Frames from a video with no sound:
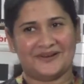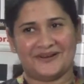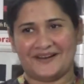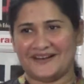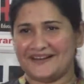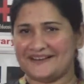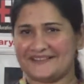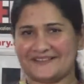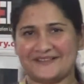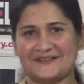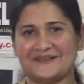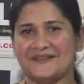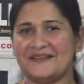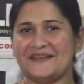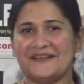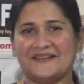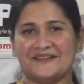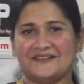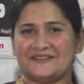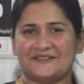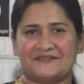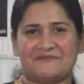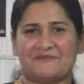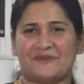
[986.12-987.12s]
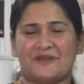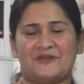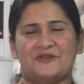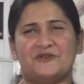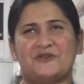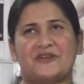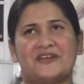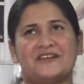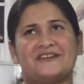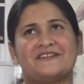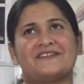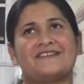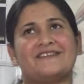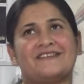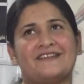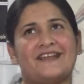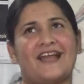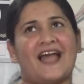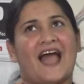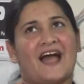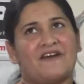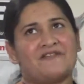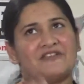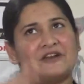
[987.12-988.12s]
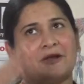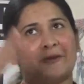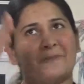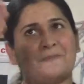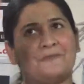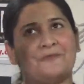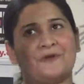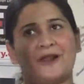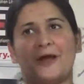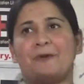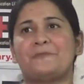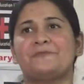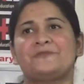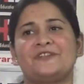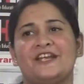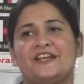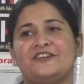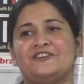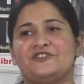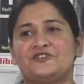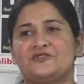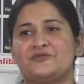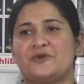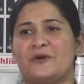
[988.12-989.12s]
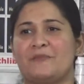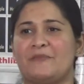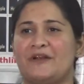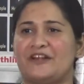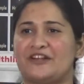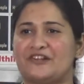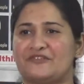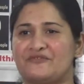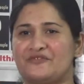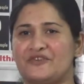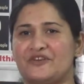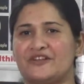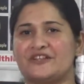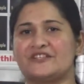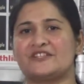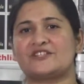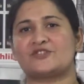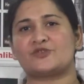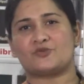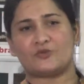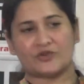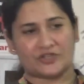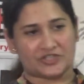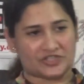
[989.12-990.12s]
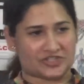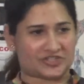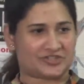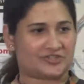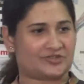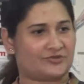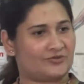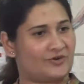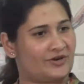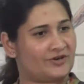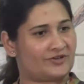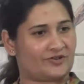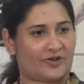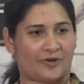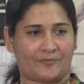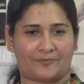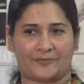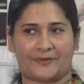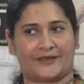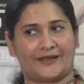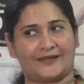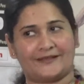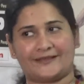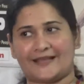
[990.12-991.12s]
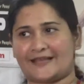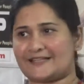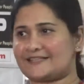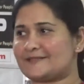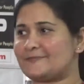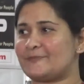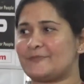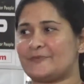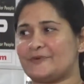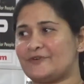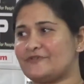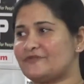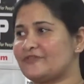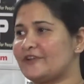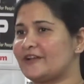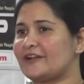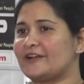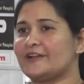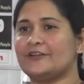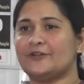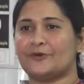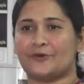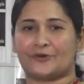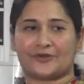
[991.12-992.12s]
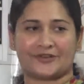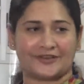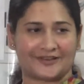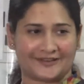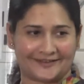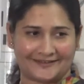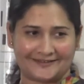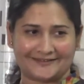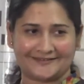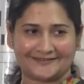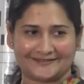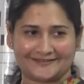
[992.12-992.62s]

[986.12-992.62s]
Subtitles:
Right? You can have an abrupt end to a metaphor and switch to a topic, and that's perfectly okay.